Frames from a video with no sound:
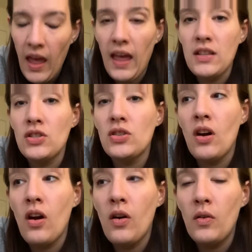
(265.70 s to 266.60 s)

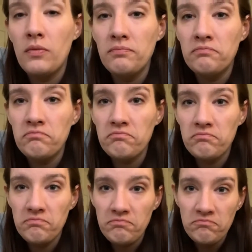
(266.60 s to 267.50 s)
So
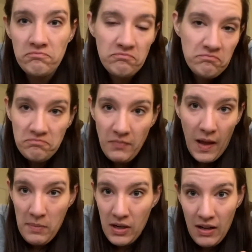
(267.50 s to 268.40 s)
I
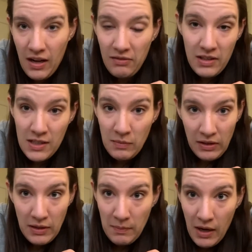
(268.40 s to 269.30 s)
put it on a reasonable
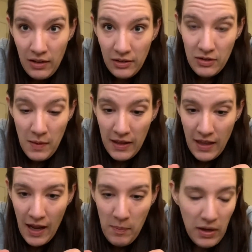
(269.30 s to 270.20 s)
amount of glue to make that
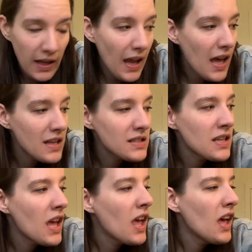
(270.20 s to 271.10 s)
happen, I guess.
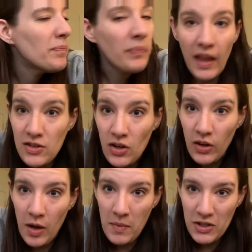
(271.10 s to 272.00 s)
I'll show you
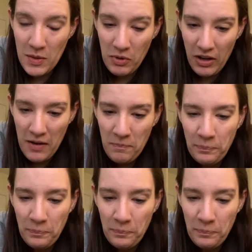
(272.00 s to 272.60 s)
how much I put on.